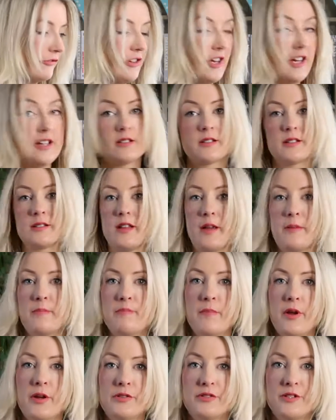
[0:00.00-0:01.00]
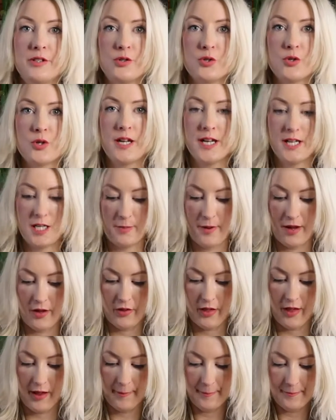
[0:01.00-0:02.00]
first because I'm most intrigued
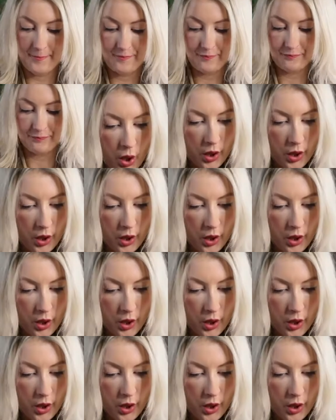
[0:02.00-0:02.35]
about that.